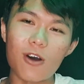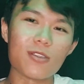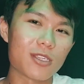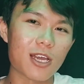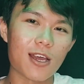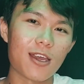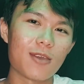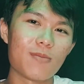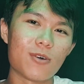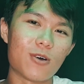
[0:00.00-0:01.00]
on
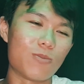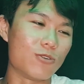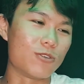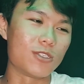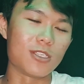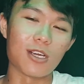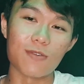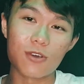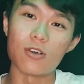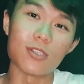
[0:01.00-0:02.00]
time or produce
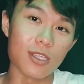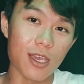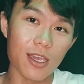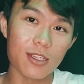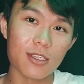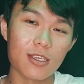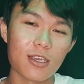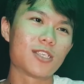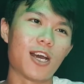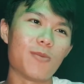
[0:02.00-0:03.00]
enough content.
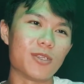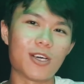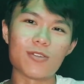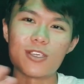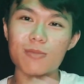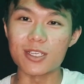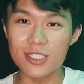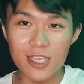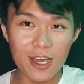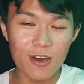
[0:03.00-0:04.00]
I'm adulting
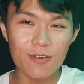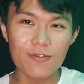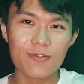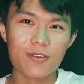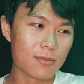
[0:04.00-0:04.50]
myself.